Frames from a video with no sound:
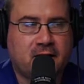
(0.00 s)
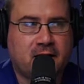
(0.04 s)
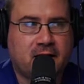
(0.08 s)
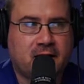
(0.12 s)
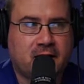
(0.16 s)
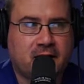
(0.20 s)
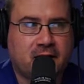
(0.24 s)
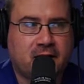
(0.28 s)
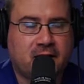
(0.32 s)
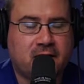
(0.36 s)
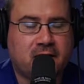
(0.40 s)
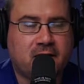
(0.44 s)

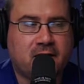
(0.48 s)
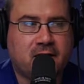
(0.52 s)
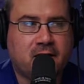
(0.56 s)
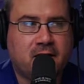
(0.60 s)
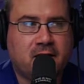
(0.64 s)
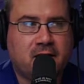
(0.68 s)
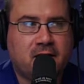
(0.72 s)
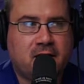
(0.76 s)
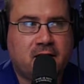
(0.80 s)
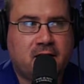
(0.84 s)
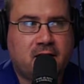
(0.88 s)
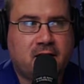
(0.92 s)
And
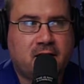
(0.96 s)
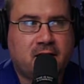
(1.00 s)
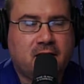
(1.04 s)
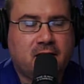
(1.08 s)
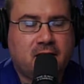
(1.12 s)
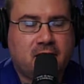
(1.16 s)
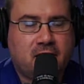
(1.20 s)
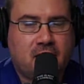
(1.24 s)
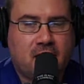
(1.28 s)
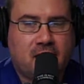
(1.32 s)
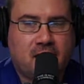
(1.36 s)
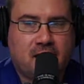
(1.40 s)

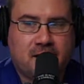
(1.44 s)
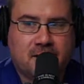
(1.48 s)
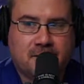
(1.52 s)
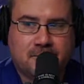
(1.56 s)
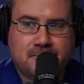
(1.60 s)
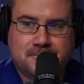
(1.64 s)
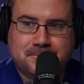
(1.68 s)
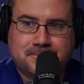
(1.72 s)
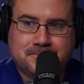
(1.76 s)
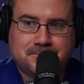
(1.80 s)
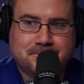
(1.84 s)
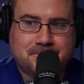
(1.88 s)

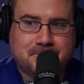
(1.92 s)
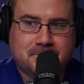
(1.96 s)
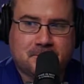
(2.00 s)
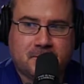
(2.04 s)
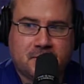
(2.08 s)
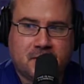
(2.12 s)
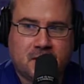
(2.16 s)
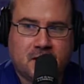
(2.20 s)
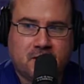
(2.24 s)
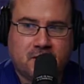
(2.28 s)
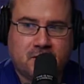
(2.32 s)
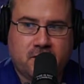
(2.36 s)
um,
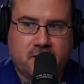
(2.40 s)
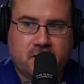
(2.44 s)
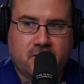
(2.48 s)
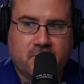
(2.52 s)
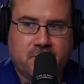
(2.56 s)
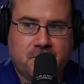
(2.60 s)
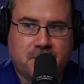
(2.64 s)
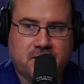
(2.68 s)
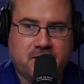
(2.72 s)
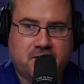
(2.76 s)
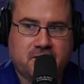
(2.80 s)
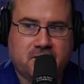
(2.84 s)
there there
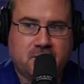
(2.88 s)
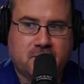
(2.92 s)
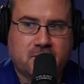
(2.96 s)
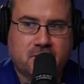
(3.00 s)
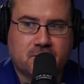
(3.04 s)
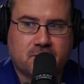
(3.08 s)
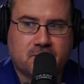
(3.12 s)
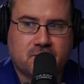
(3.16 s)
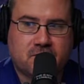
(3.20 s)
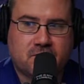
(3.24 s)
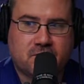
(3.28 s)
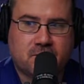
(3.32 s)
have been
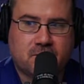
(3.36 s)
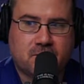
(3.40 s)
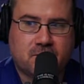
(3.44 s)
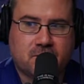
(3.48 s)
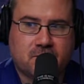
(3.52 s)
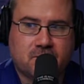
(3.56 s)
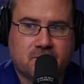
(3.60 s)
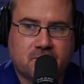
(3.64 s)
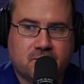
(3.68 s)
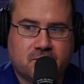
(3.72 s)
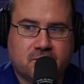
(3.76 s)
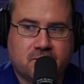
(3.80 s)
some
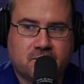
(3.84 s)
some